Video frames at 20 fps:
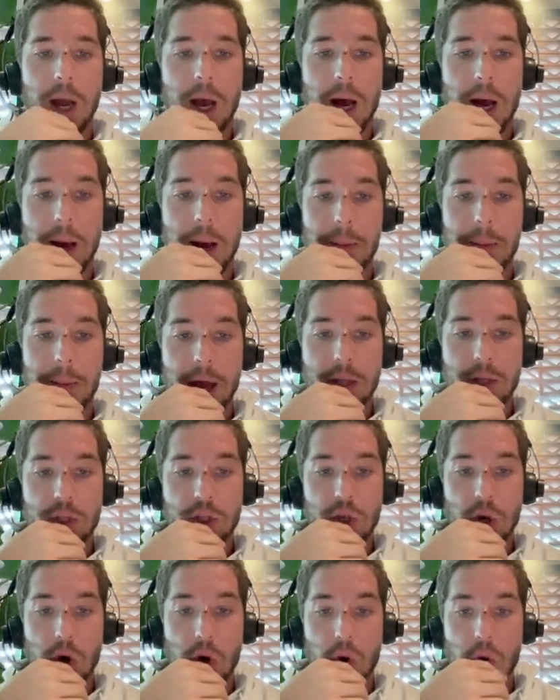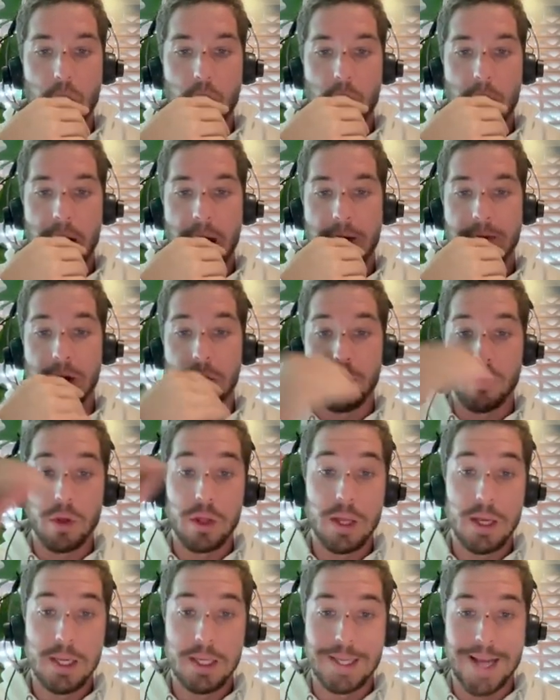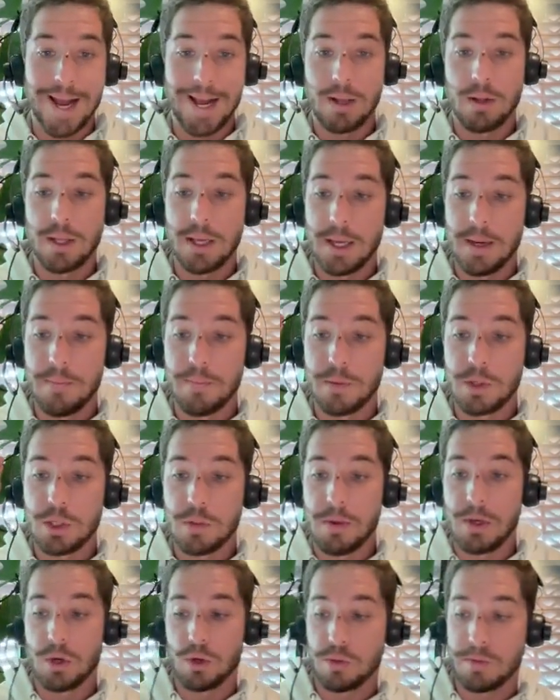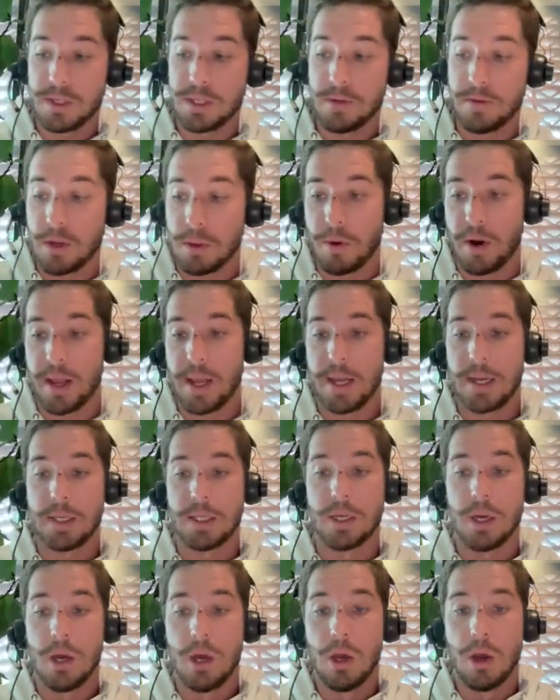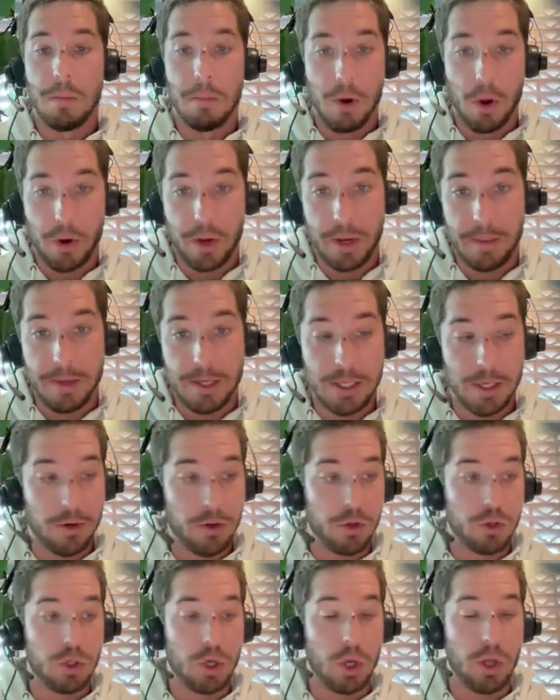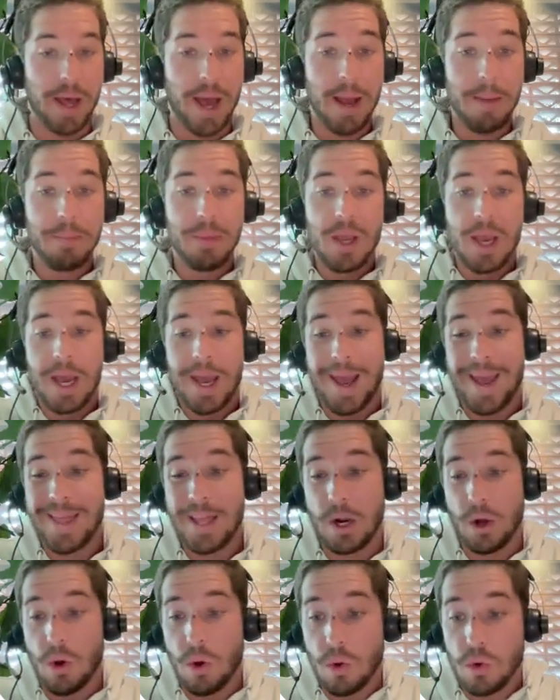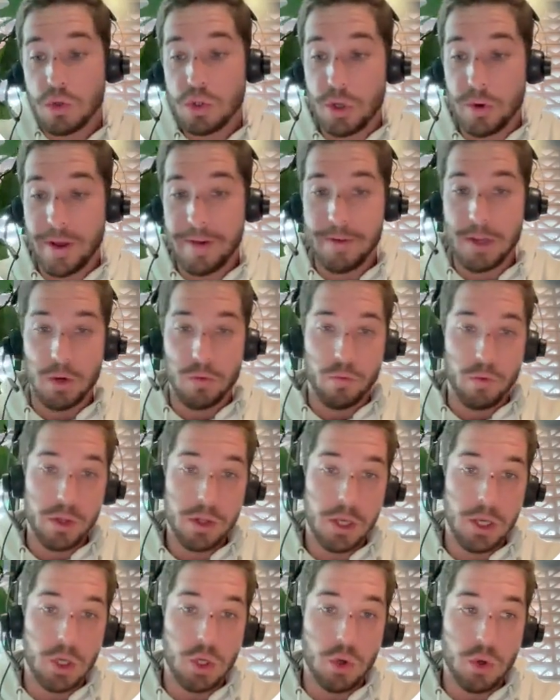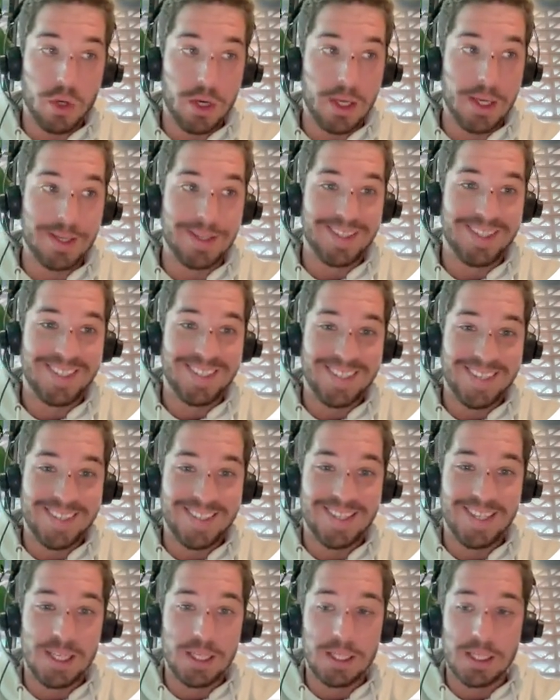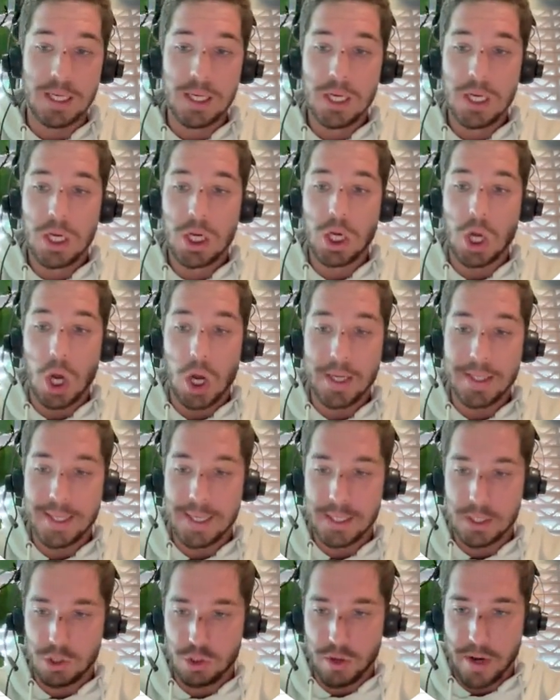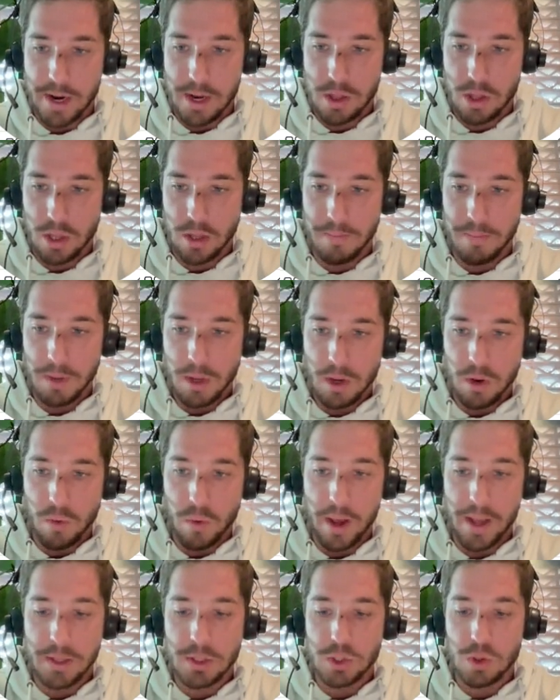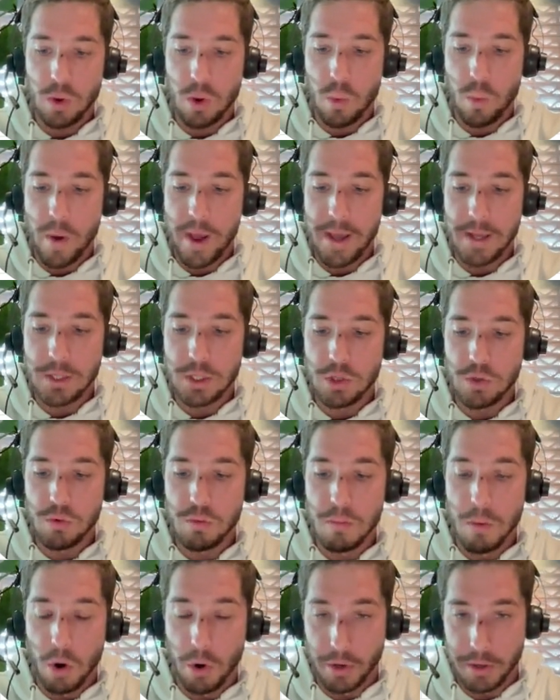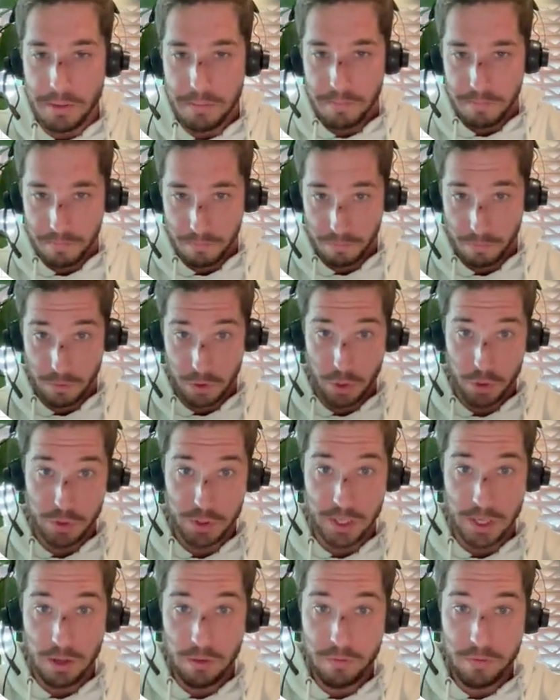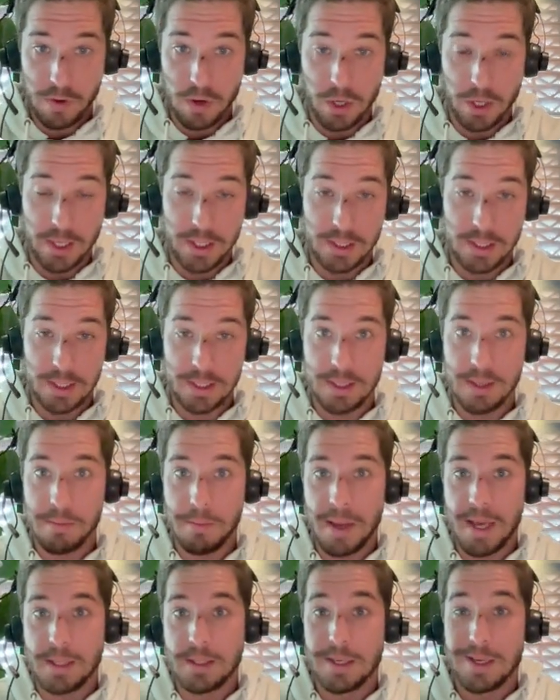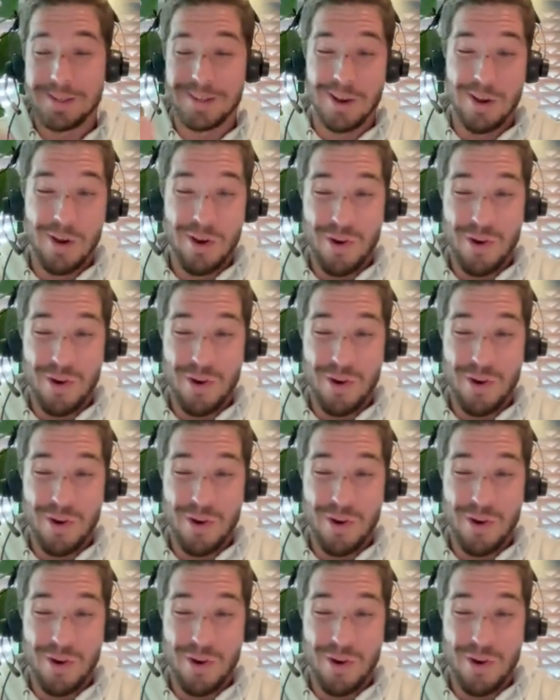And so having really dialed in speaker specific brand, marketing materials, all that, and then also having a really good, consistent content strategy, right? So a way to market yourself on a consistent basis